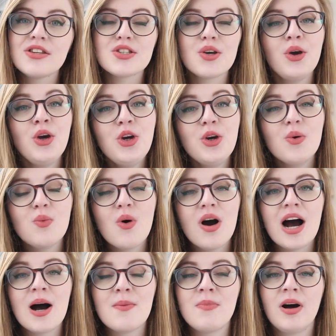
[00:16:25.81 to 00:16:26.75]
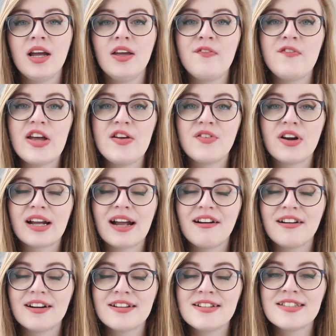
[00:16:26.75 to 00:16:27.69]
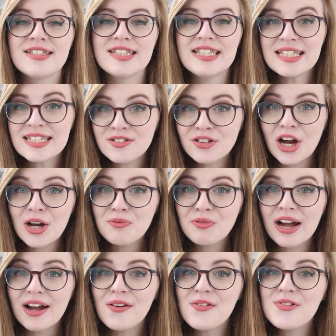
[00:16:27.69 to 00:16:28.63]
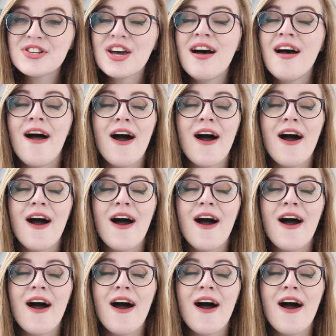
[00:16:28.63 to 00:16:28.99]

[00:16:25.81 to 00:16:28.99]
So who were my favourite characters this time round?